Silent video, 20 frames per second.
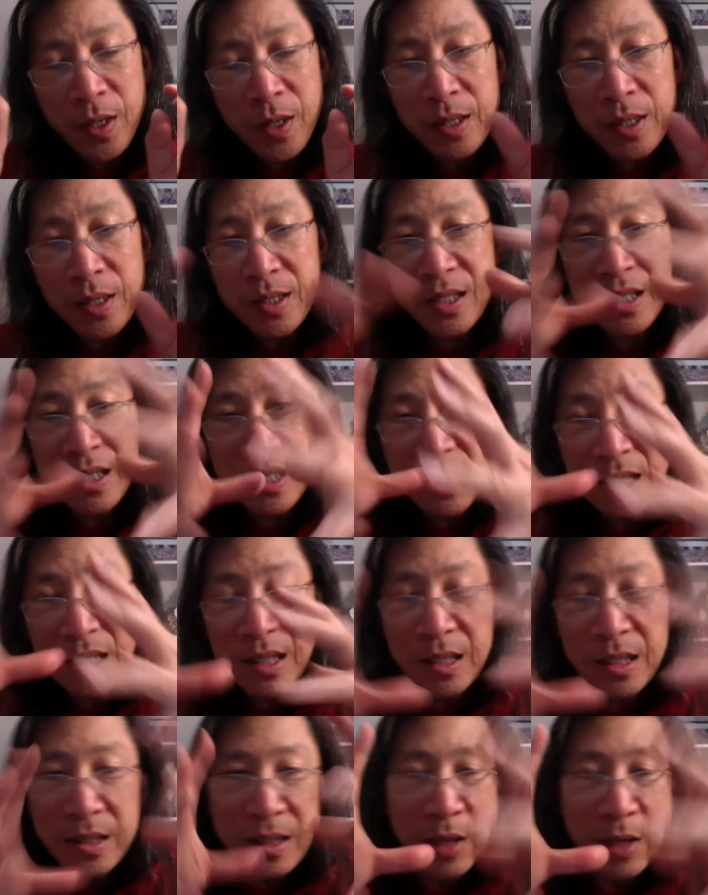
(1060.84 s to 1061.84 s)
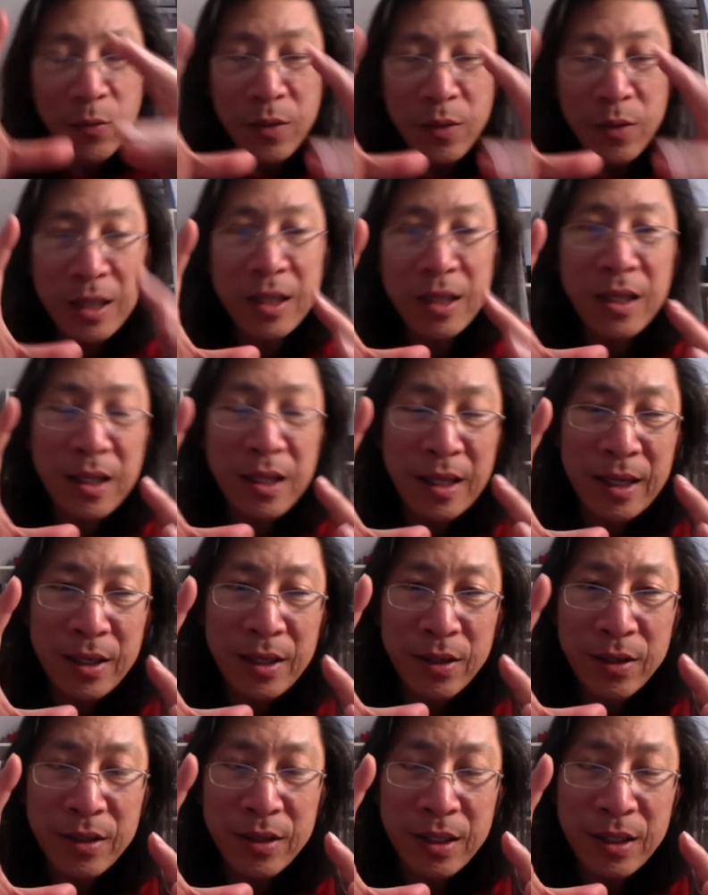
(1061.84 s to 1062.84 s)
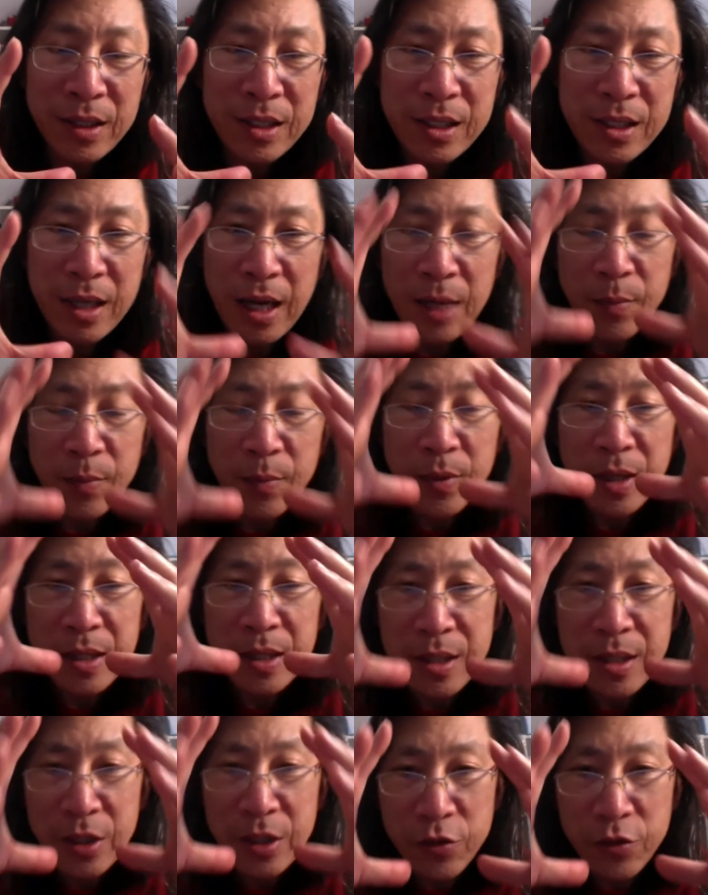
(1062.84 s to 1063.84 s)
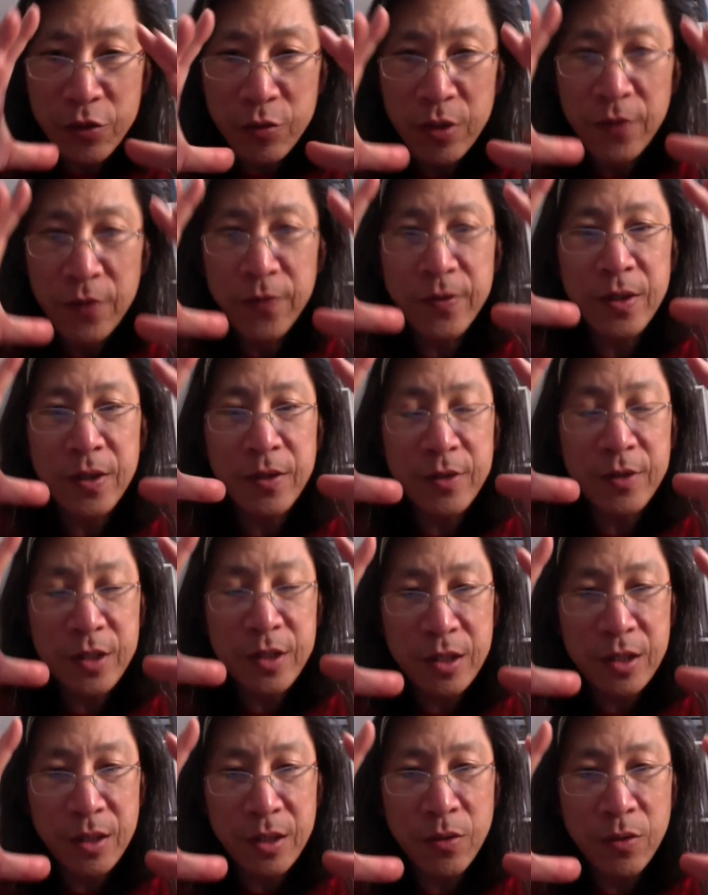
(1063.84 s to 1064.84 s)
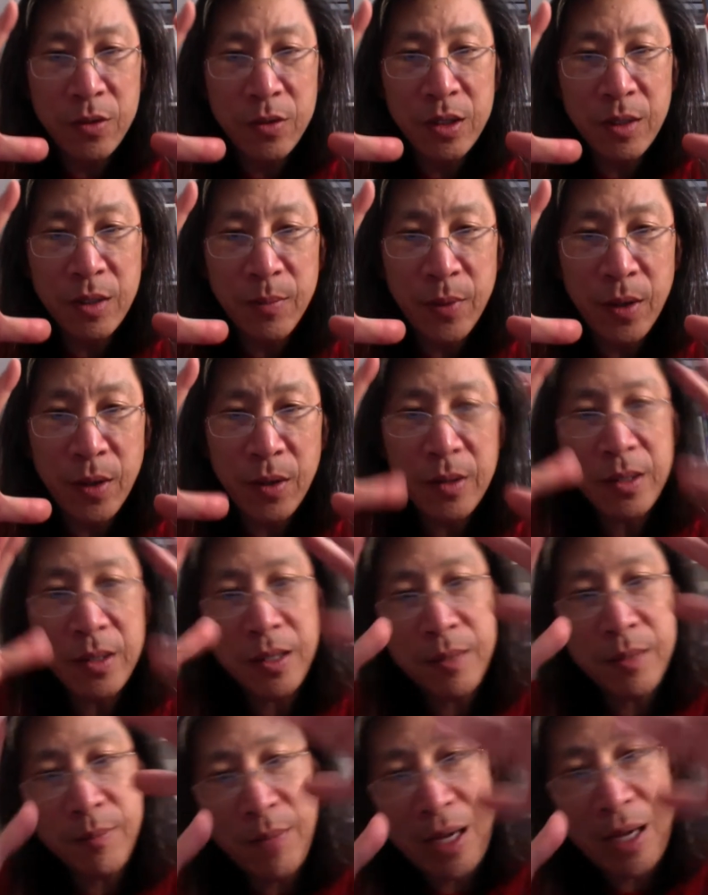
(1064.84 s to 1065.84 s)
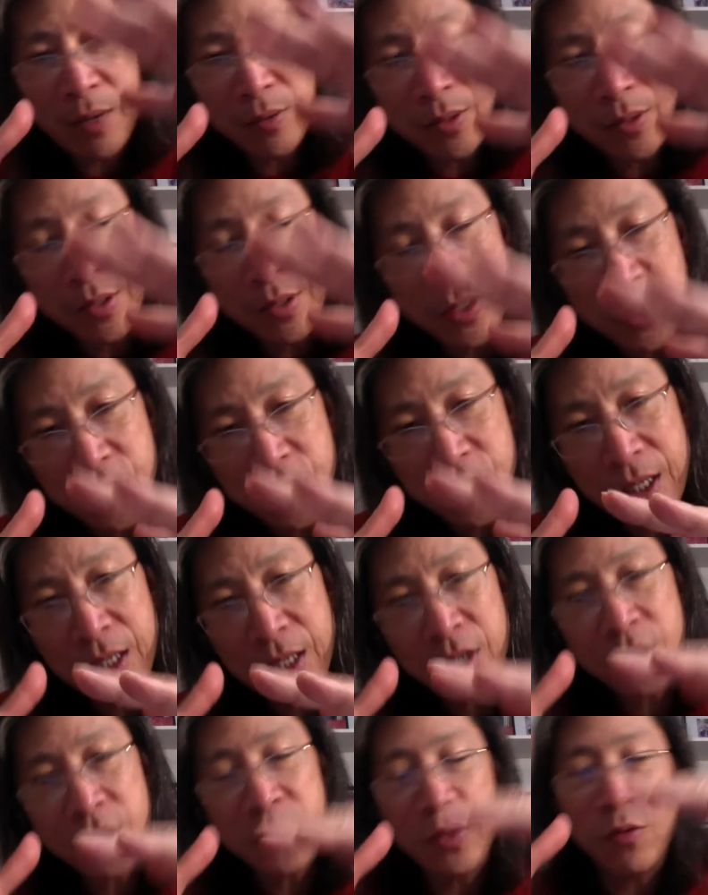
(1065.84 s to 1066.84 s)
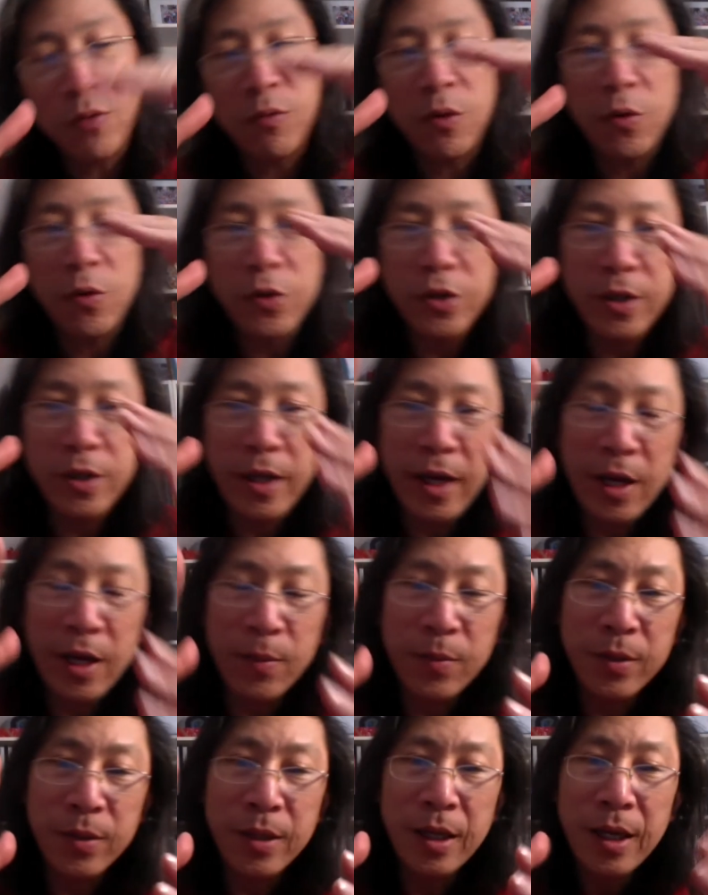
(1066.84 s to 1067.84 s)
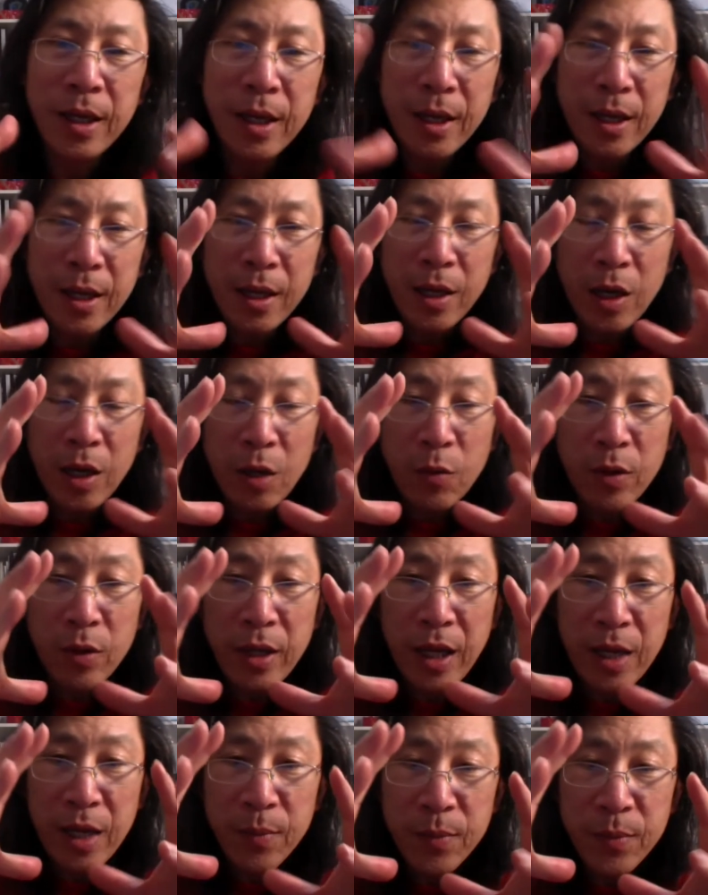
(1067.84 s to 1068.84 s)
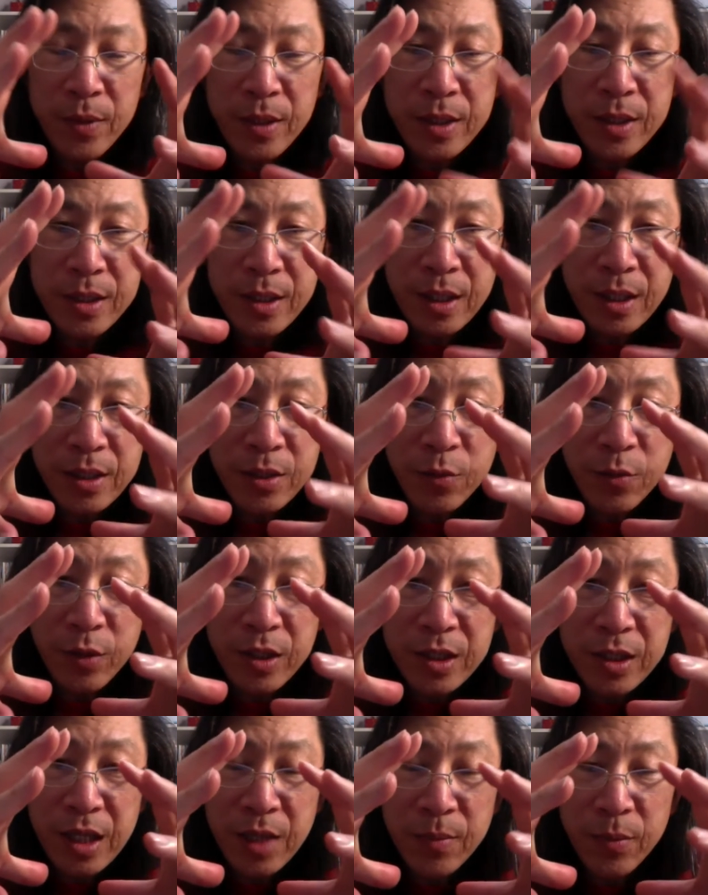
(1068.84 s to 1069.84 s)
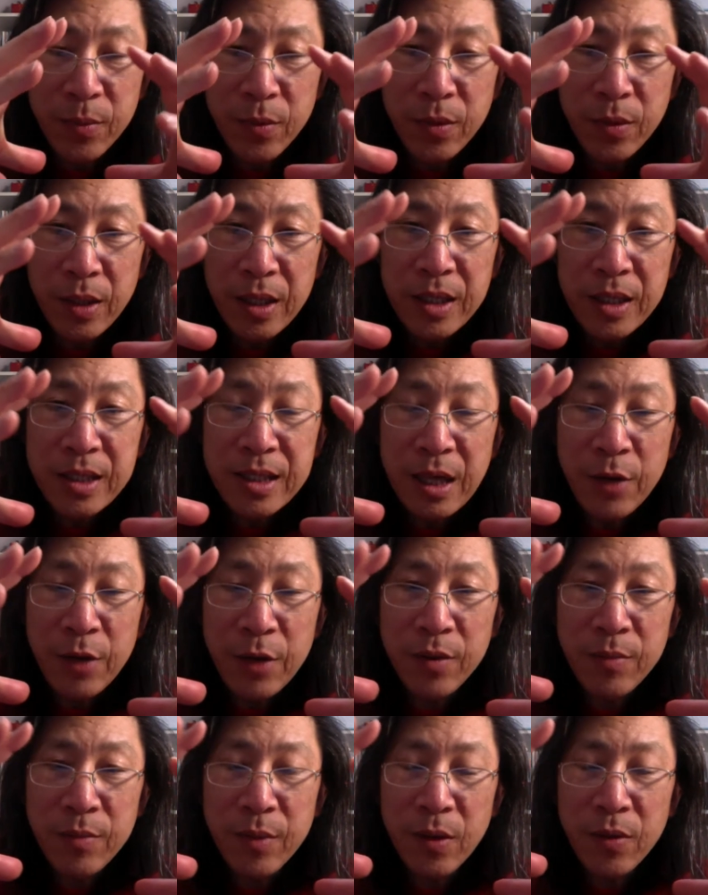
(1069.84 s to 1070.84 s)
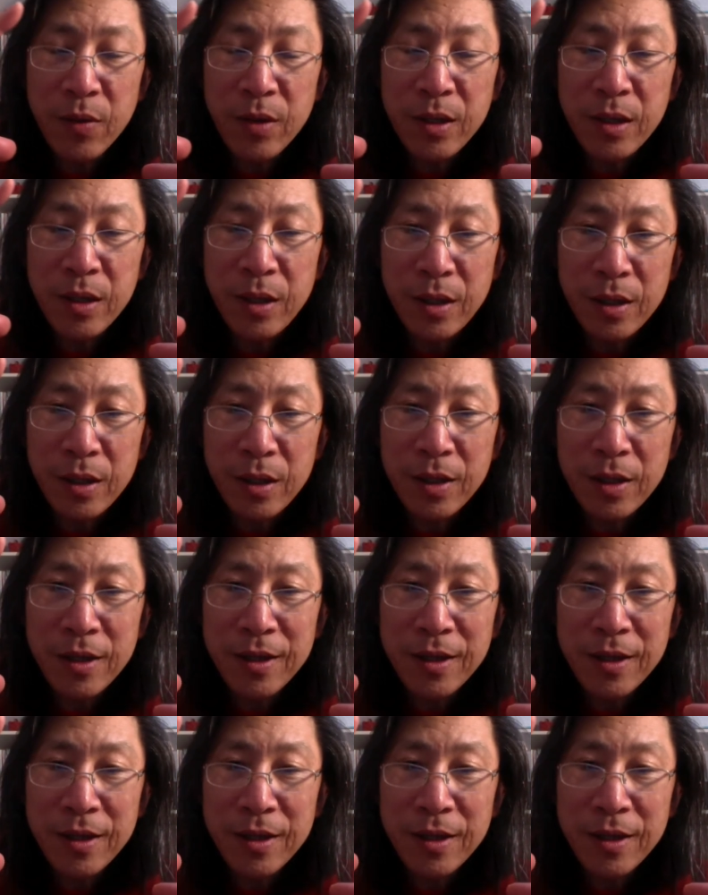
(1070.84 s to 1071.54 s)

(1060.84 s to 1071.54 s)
seas that were inland on the inside, but as they drifted slowly apart and mountains changed and erosion happened, what happened is that, for example, South America,